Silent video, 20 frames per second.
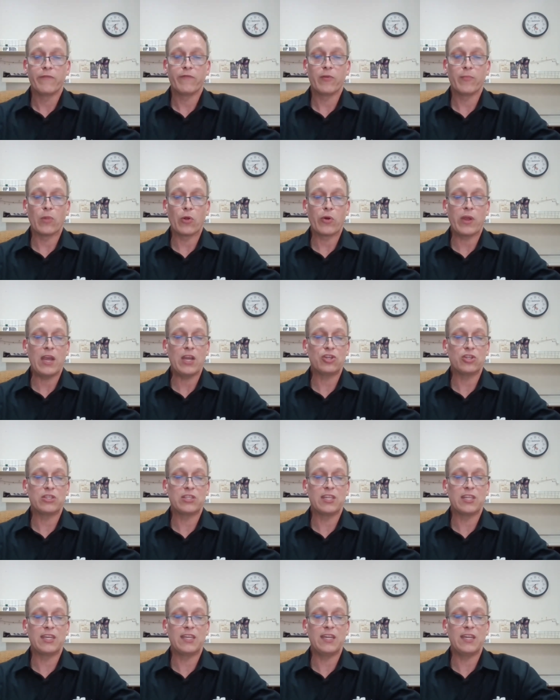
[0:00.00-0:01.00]
from
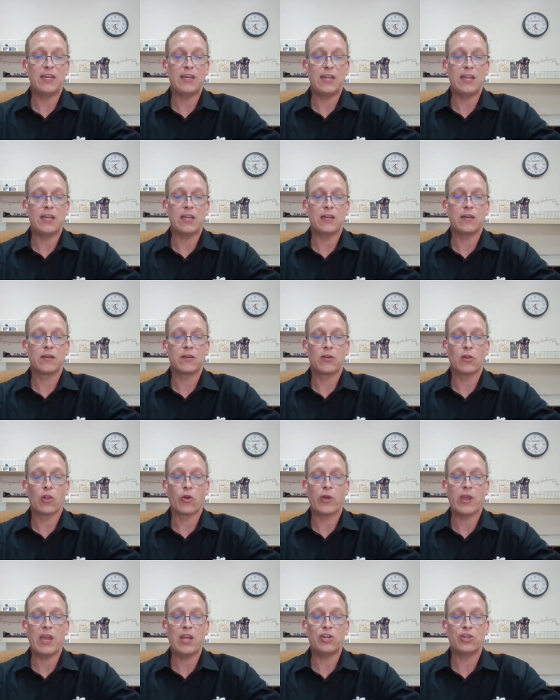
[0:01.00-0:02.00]
locations that didn't need it to
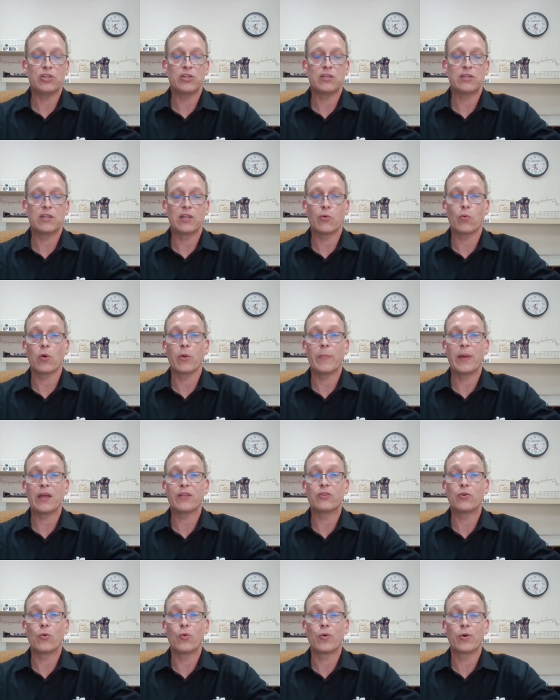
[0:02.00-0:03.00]
locations that were
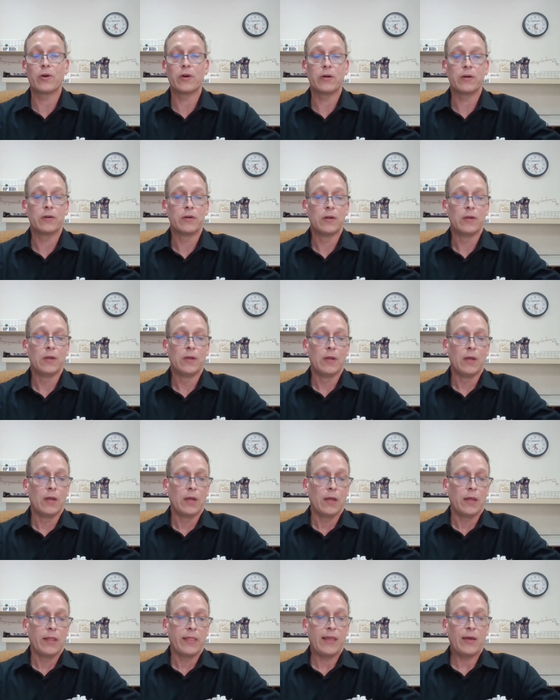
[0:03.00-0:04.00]
about to order it.
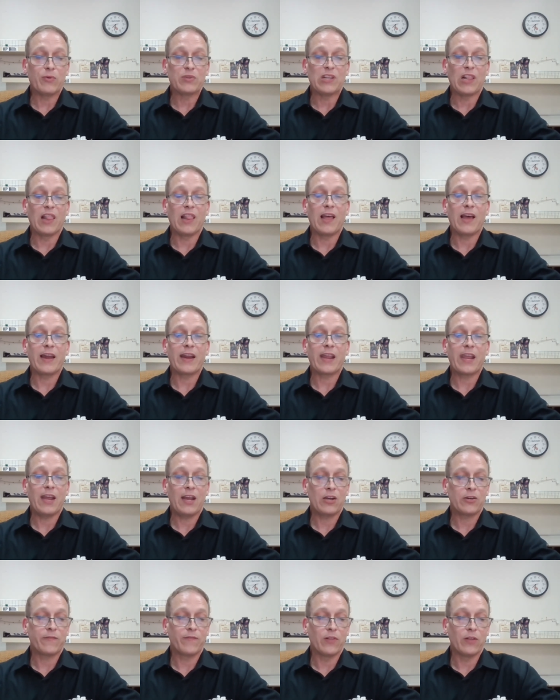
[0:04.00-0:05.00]
That was a lot of
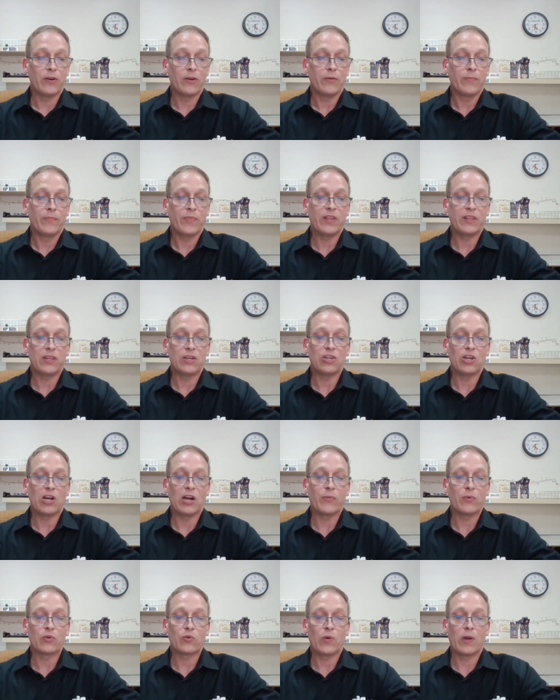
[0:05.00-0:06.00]
cash flow that the
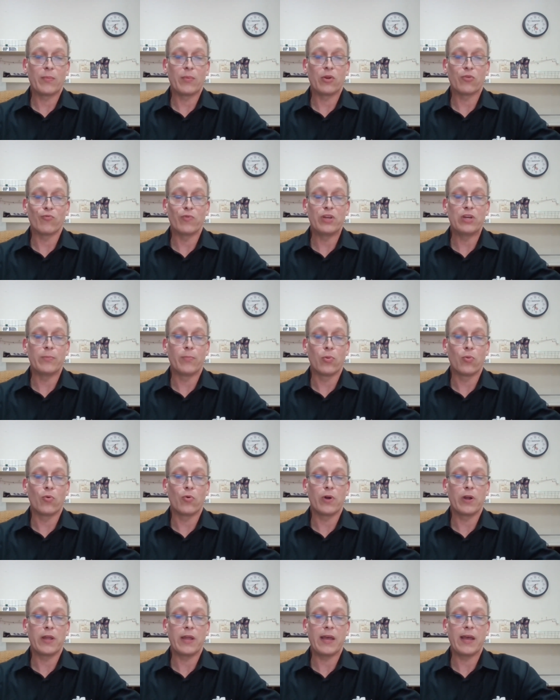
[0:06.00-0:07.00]
jobbers were able to
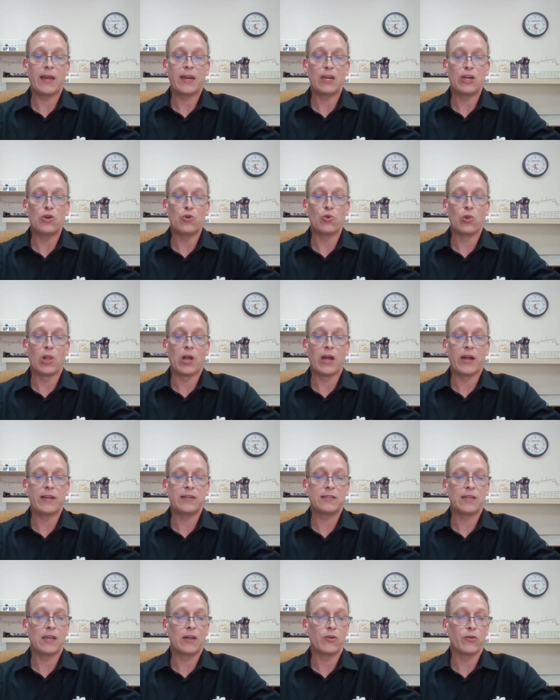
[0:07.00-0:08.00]
redeploy, adding new
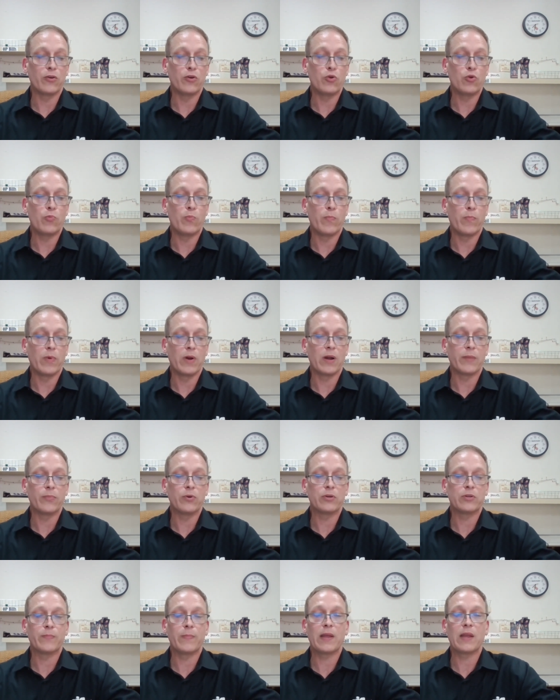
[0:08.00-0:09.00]
lines and our new
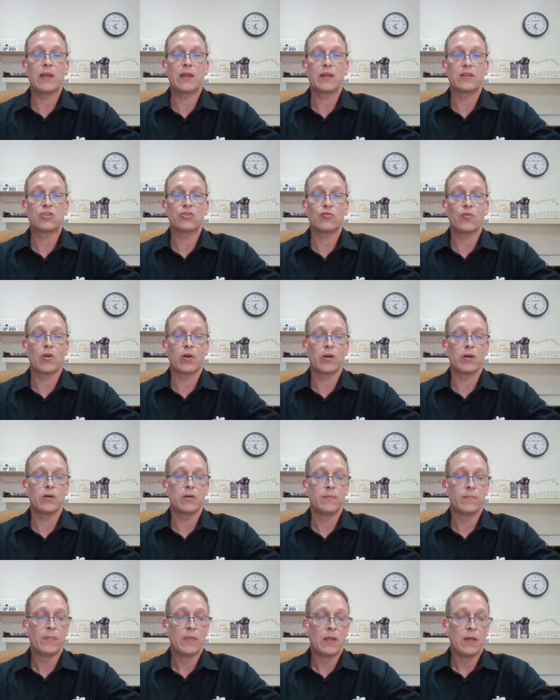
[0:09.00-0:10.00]
numbers, making us stronger.